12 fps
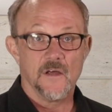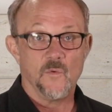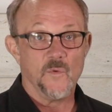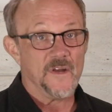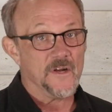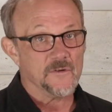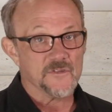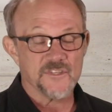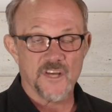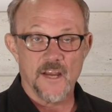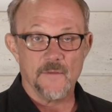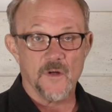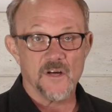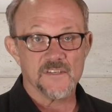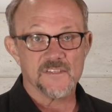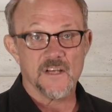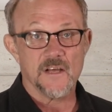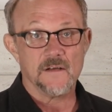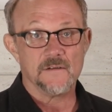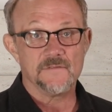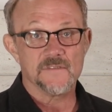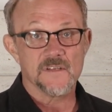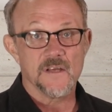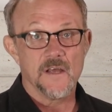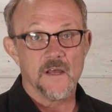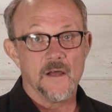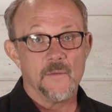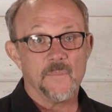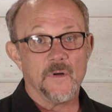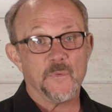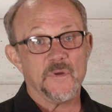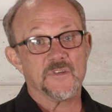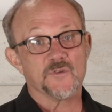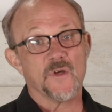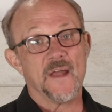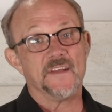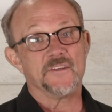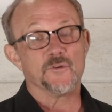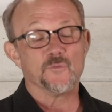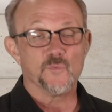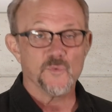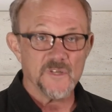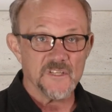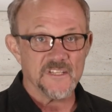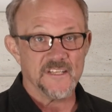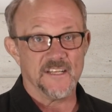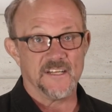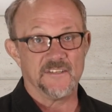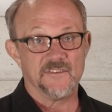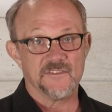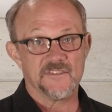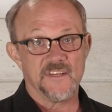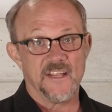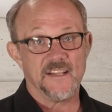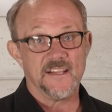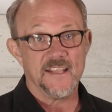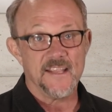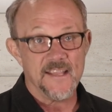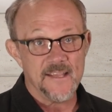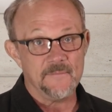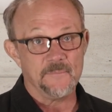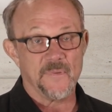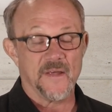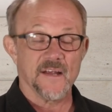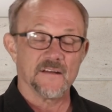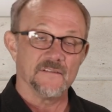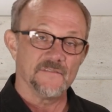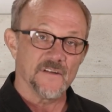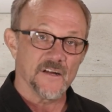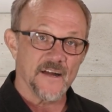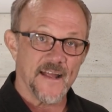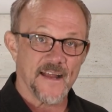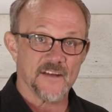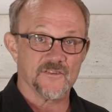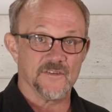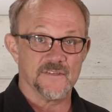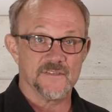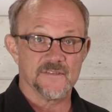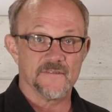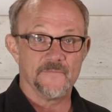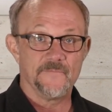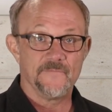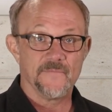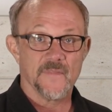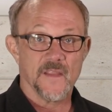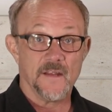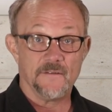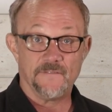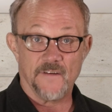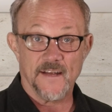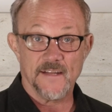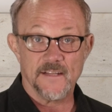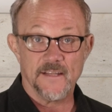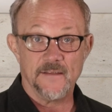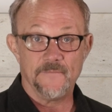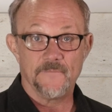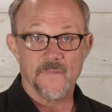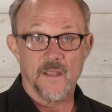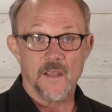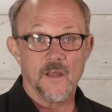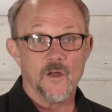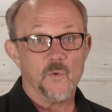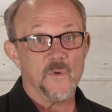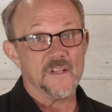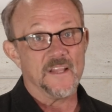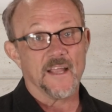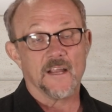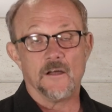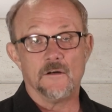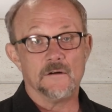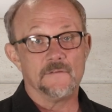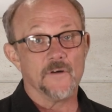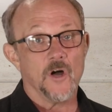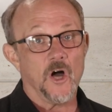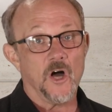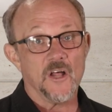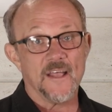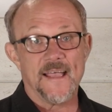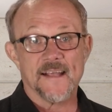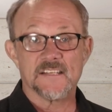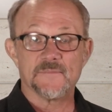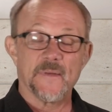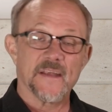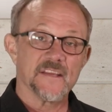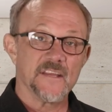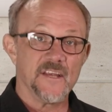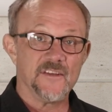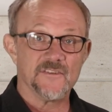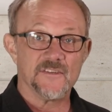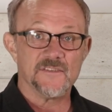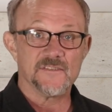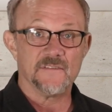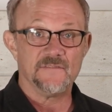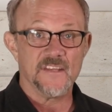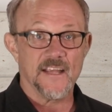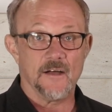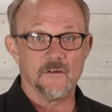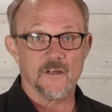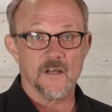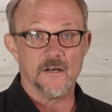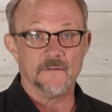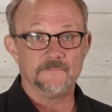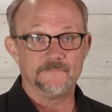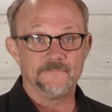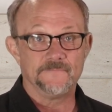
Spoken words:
We don't shame ourselves, but we try to really understand the impact of our actions. And finally, we let go of all expectations of the outcome.